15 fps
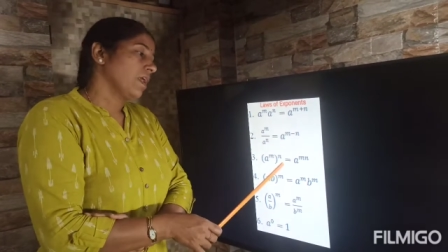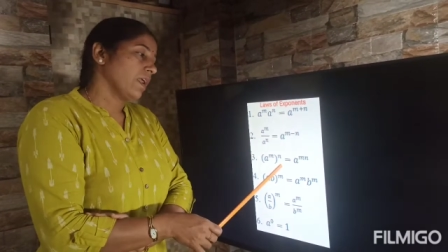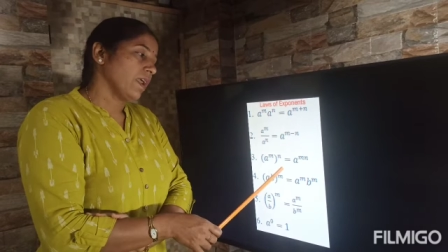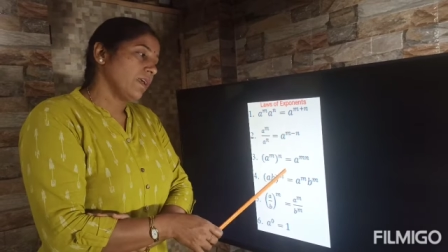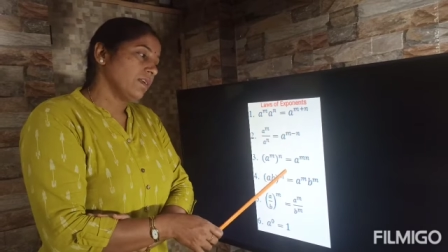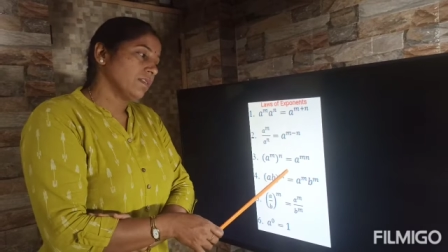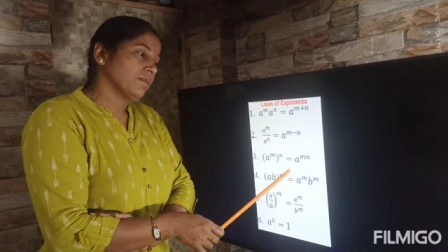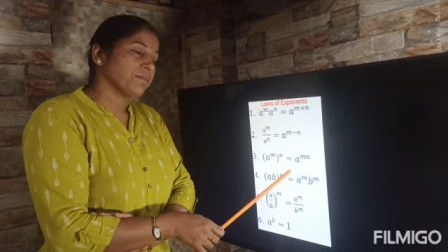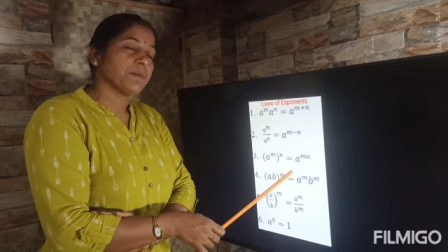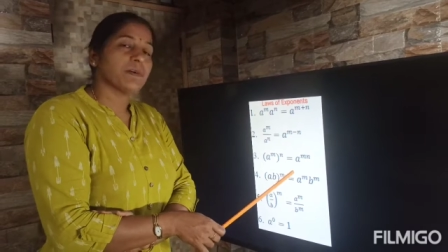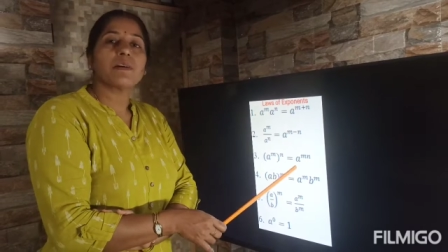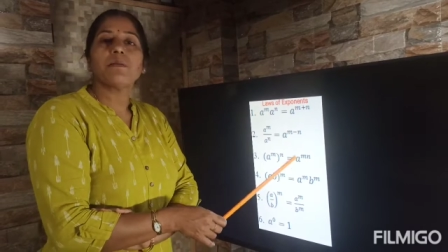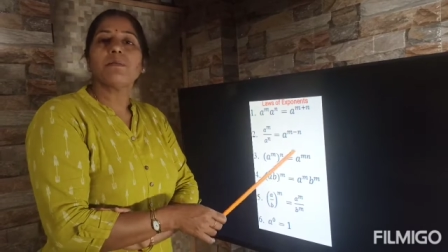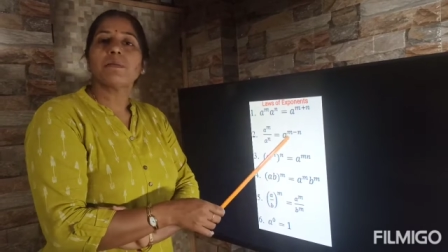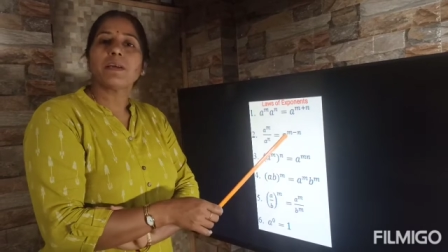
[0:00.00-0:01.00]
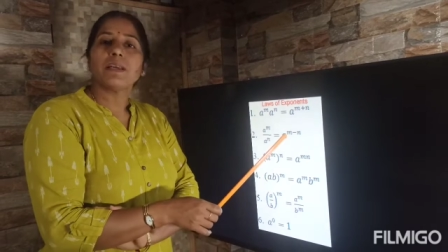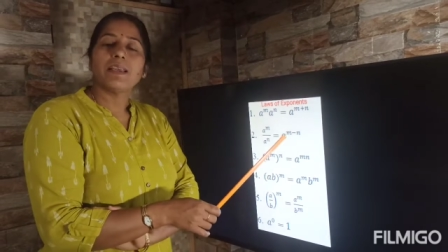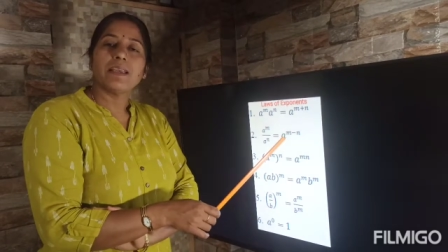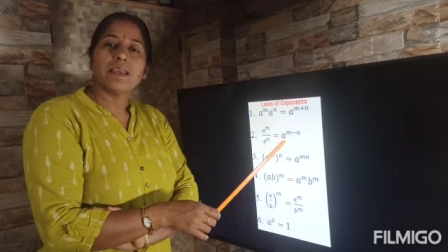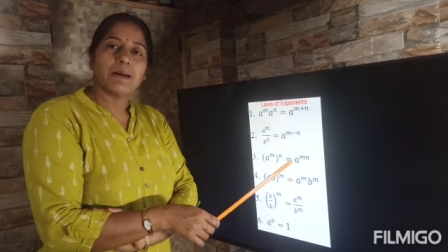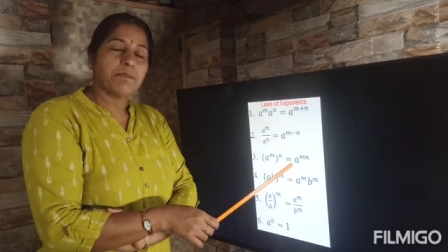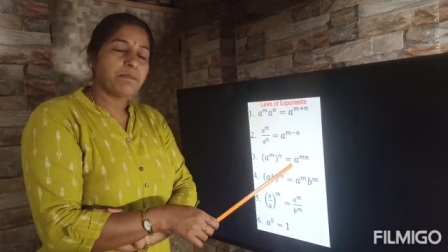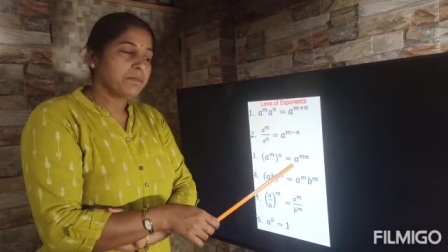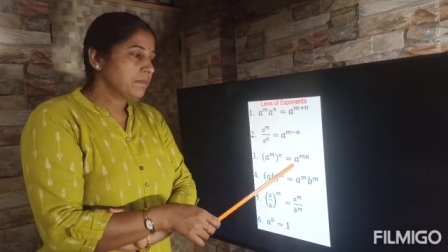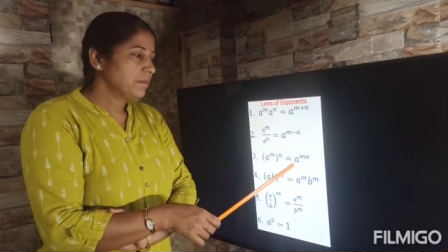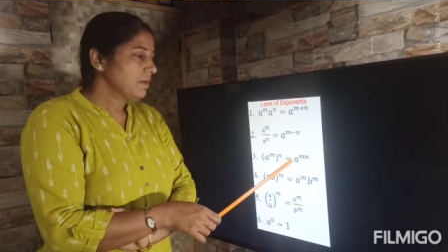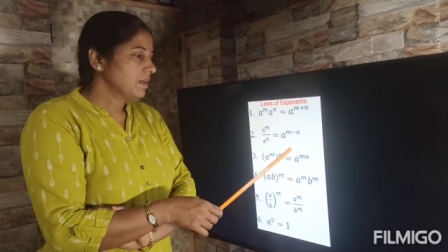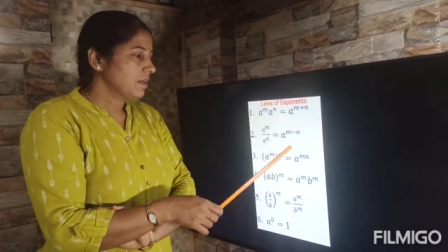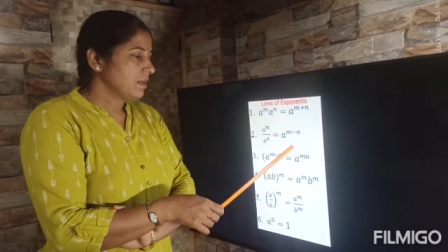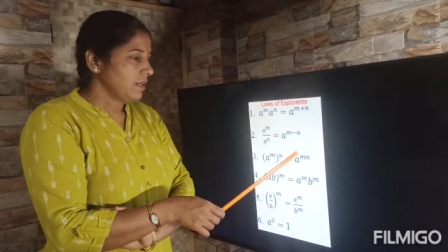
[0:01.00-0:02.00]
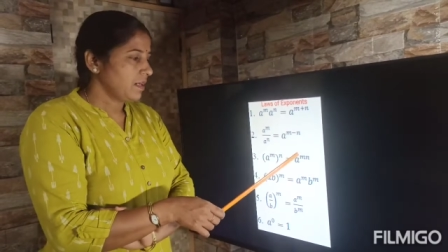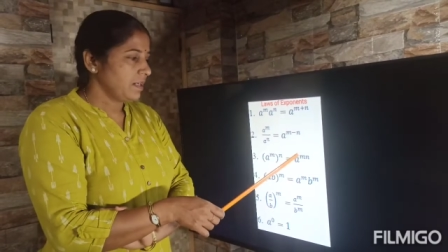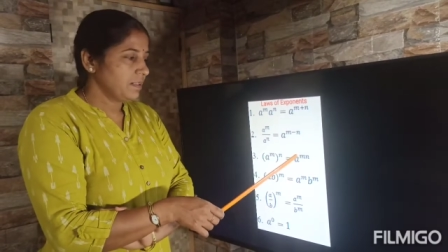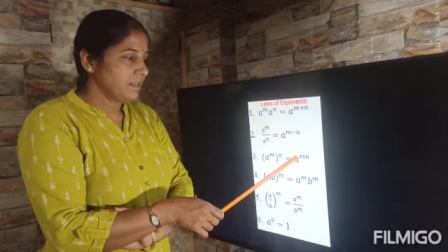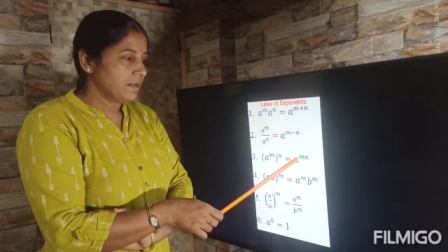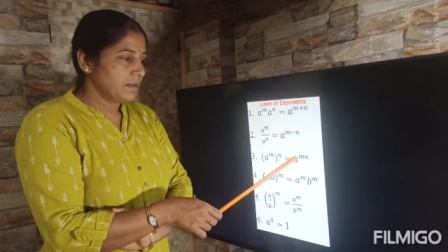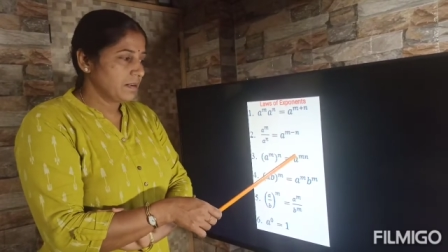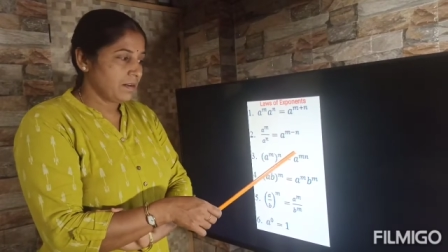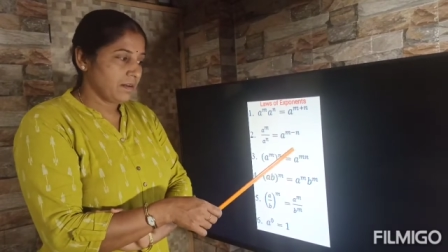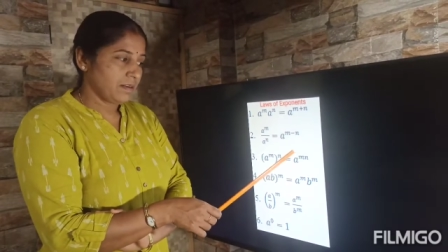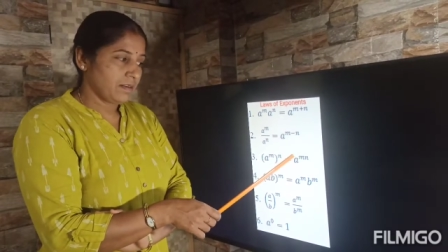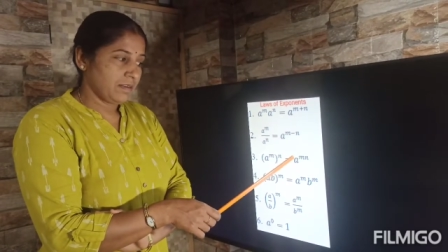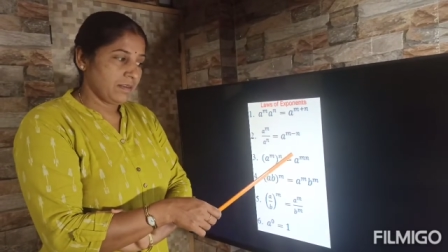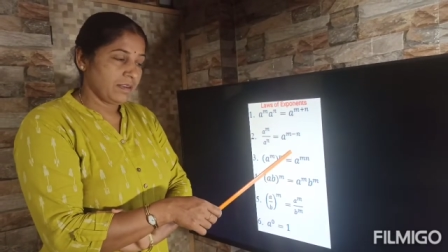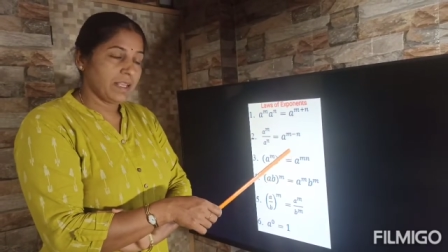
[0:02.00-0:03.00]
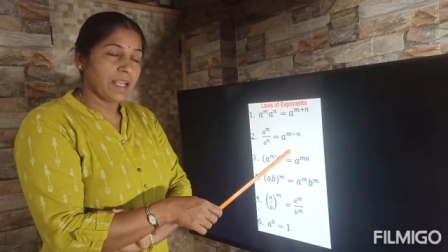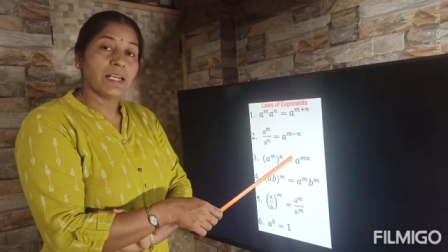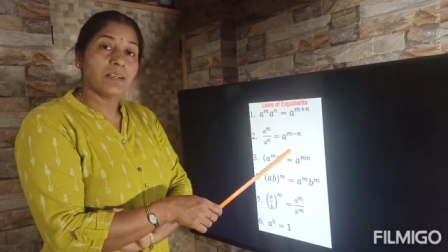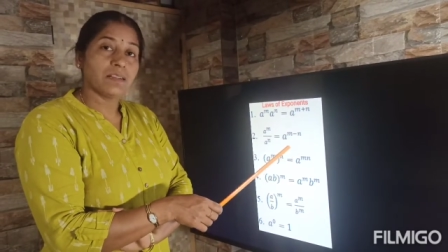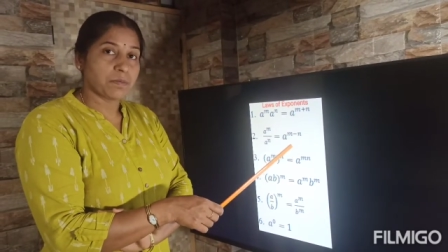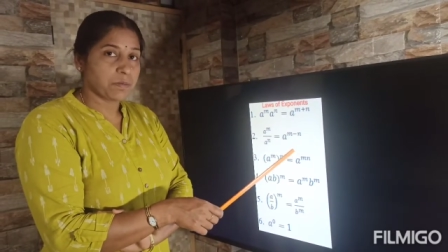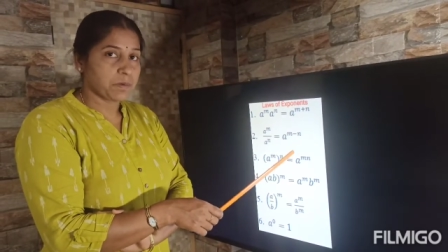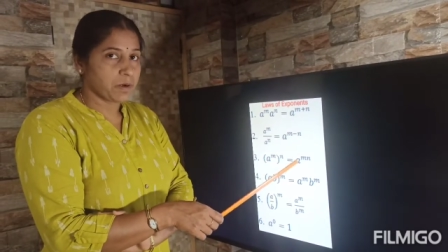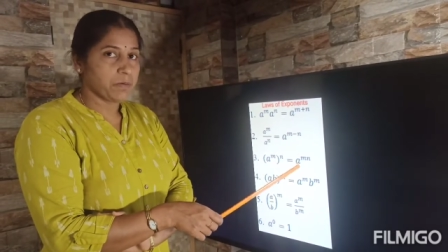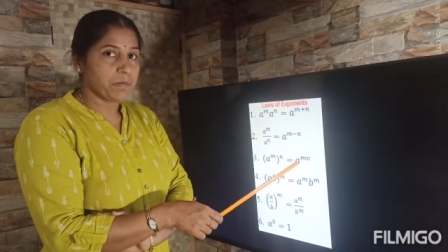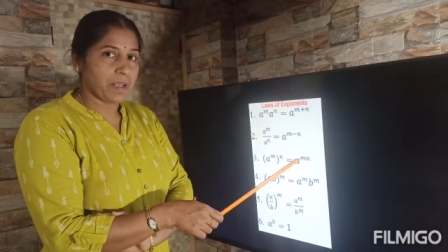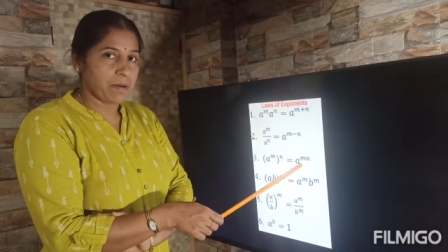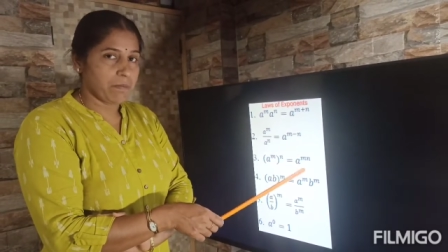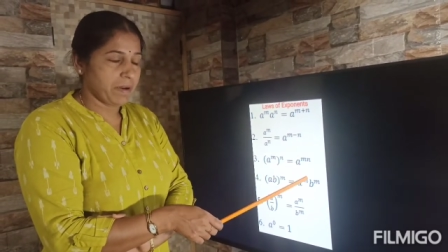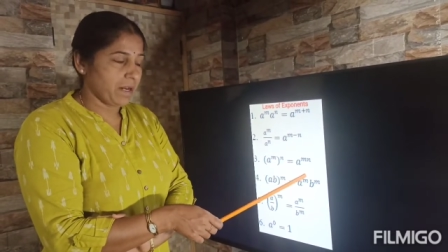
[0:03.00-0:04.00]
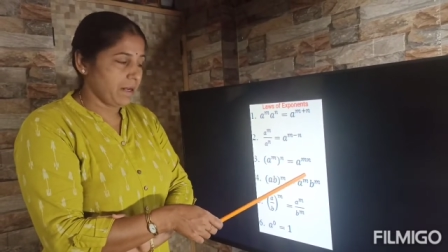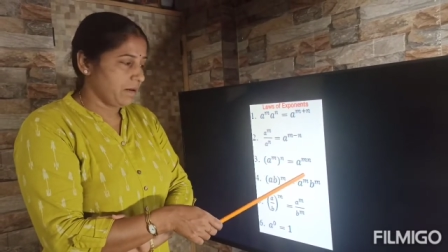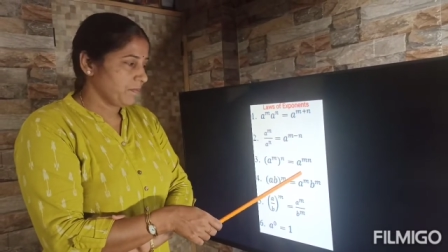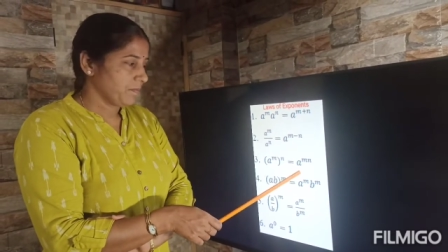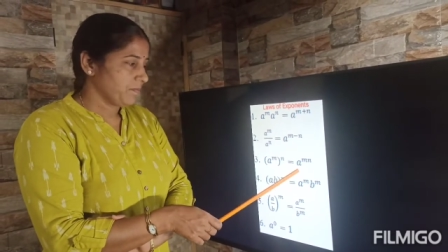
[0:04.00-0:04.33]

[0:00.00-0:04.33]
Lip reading: a to the power of m in a to the power of mn.